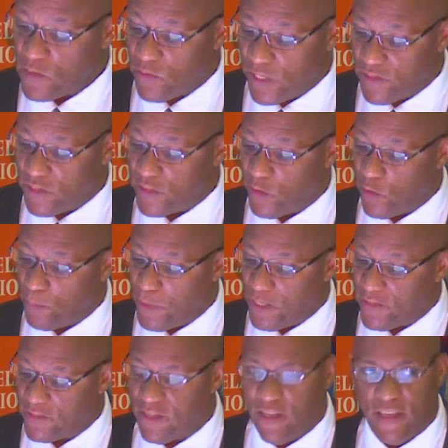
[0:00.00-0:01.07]
So that's the skill
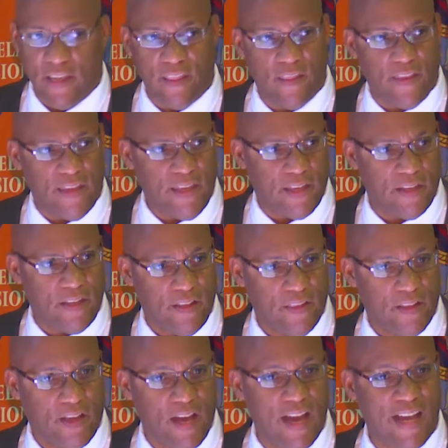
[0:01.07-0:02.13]
piece. And then
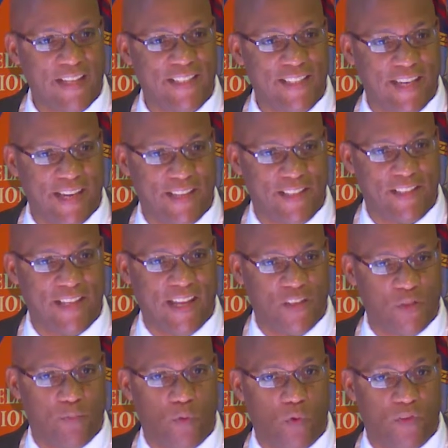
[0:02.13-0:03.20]
the context has got to
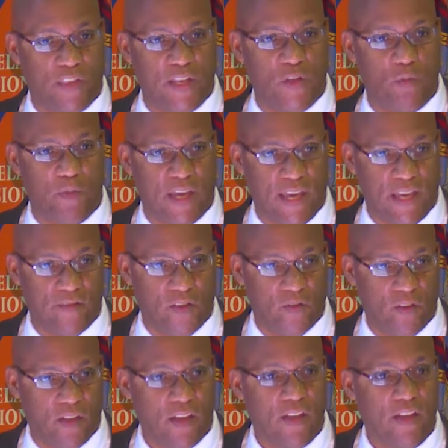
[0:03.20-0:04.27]
support that new behavior.
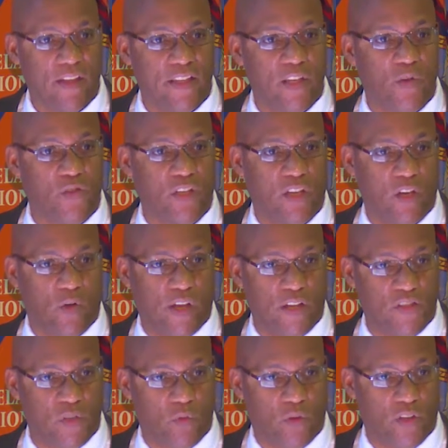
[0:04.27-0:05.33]
Years ago, I
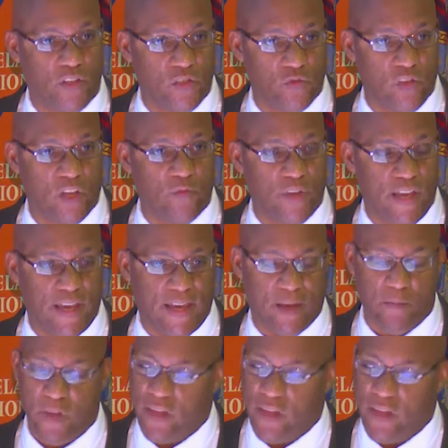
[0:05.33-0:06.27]
used to work in drug rehab,